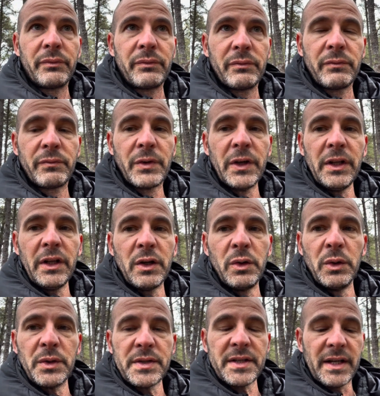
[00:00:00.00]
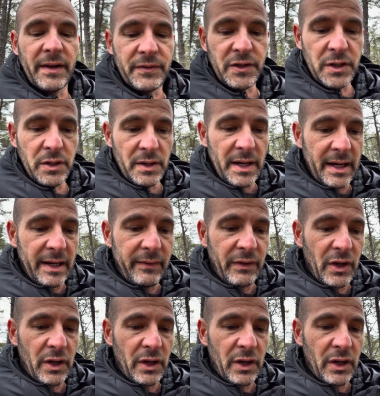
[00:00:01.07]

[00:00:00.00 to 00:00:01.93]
Really cool stuff. So you're not even